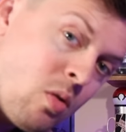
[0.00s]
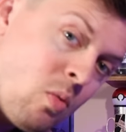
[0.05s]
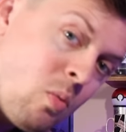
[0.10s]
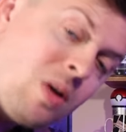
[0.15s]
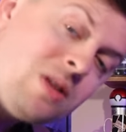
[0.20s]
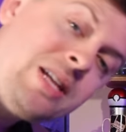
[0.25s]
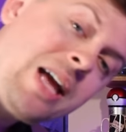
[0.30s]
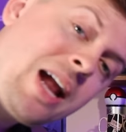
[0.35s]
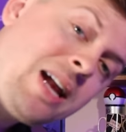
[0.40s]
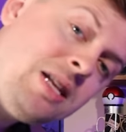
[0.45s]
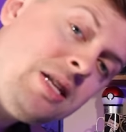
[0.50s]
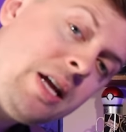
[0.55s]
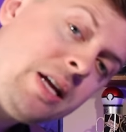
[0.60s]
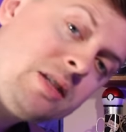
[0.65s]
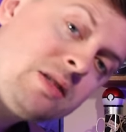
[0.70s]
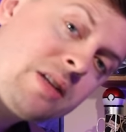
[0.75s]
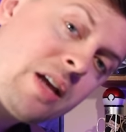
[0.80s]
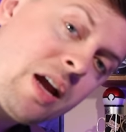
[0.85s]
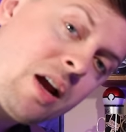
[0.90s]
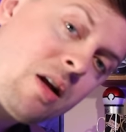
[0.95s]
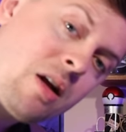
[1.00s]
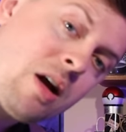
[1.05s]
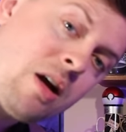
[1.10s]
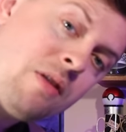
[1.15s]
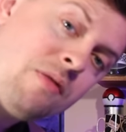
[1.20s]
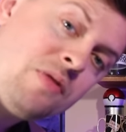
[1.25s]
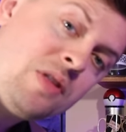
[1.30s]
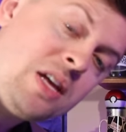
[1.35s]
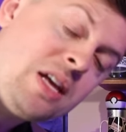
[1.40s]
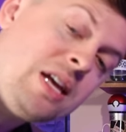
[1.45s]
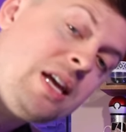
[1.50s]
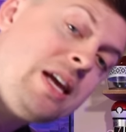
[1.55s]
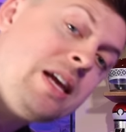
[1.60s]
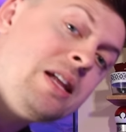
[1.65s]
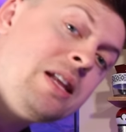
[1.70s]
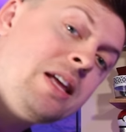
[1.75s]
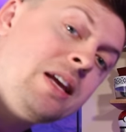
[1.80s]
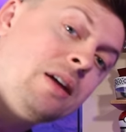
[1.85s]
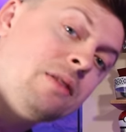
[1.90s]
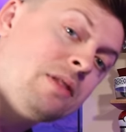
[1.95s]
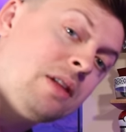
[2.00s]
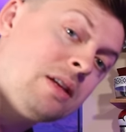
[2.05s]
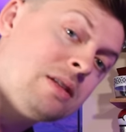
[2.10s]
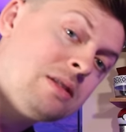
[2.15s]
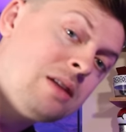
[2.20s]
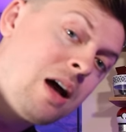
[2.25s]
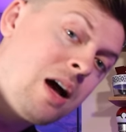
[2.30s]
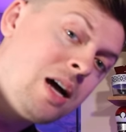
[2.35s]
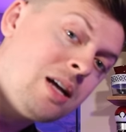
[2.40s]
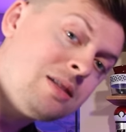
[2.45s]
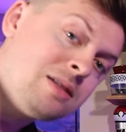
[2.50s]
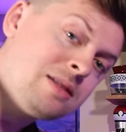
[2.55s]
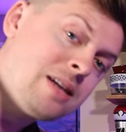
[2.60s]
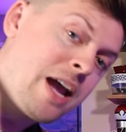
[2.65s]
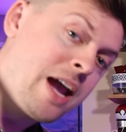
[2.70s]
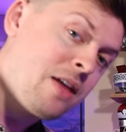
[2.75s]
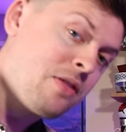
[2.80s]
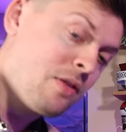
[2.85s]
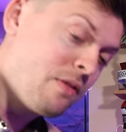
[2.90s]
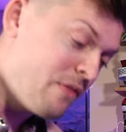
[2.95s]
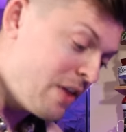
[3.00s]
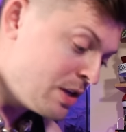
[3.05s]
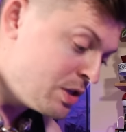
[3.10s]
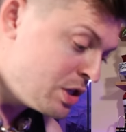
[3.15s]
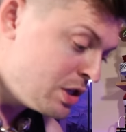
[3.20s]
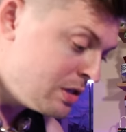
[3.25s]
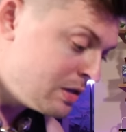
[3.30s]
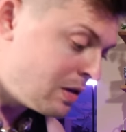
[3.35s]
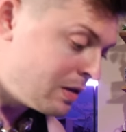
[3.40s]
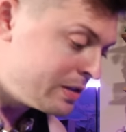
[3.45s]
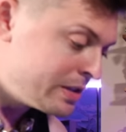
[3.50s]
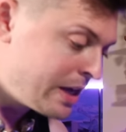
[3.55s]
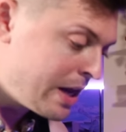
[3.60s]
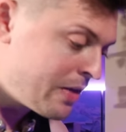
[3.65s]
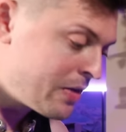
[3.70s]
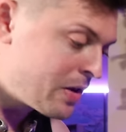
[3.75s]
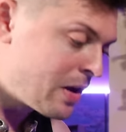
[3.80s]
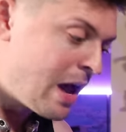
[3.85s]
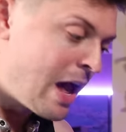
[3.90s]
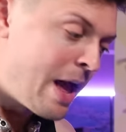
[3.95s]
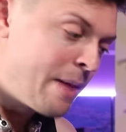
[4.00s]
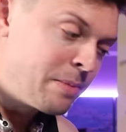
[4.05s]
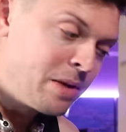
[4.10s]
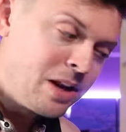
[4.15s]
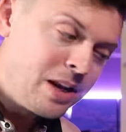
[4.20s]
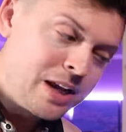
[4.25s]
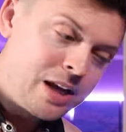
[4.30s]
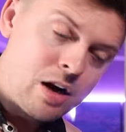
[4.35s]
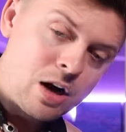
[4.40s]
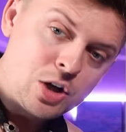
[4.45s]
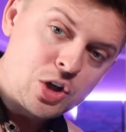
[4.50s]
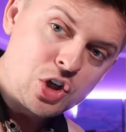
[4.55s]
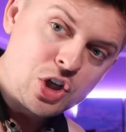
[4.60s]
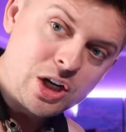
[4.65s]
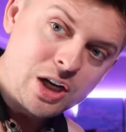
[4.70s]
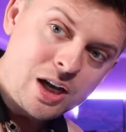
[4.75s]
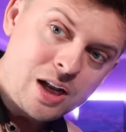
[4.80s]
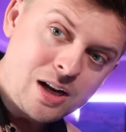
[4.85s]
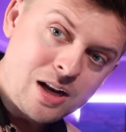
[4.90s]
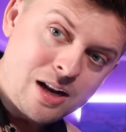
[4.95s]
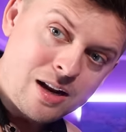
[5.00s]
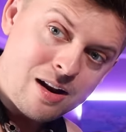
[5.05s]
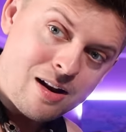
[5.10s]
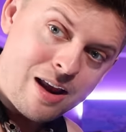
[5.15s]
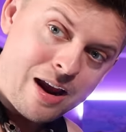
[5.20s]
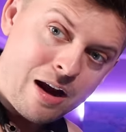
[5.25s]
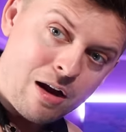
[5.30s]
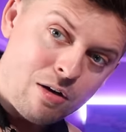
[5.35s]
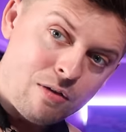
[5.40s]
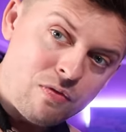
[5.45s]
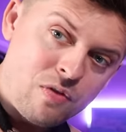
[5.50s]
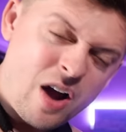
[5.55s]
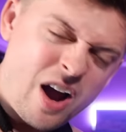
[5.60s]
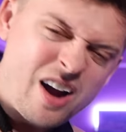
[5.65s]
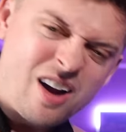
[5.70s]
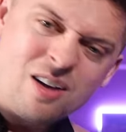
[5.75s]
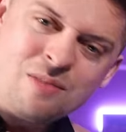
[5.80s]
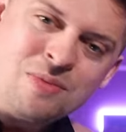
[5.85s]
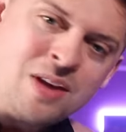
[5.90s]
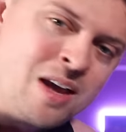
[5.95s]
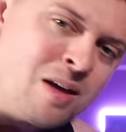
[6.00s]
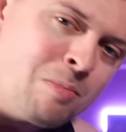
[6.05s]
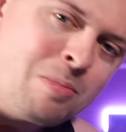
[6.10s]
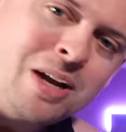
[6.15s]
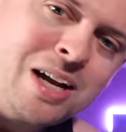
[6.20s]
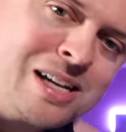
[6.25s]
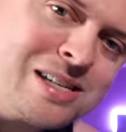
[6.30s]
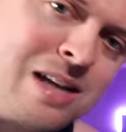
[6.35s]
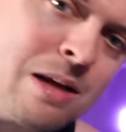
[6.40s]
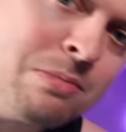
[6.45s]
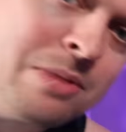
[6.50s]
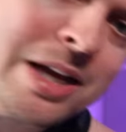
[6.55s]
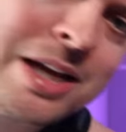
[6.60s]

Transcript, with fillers: While Daddy takes care of the heating of the sauce and the veggies all together, I'm gonna get our chicken in an air fryer because I'm